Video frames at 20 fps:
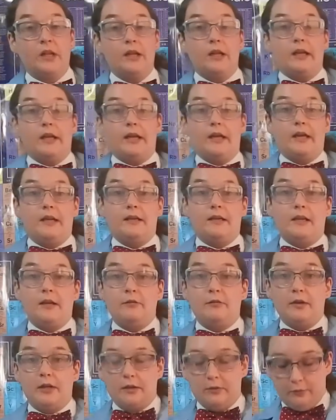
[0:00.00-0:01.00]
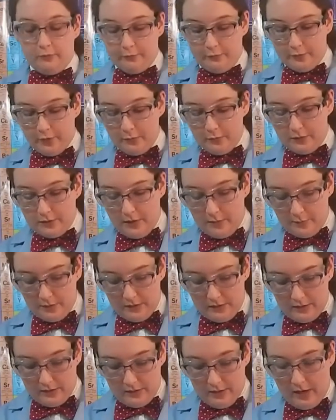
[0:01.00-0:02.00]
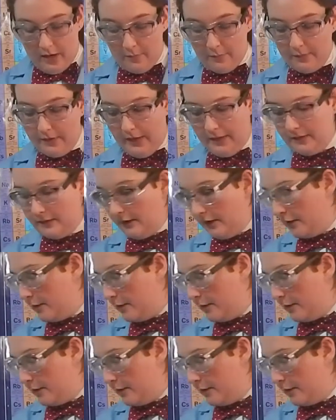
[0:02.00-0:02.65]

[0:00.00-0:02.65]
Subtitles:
And if it floats up to the top, that's not a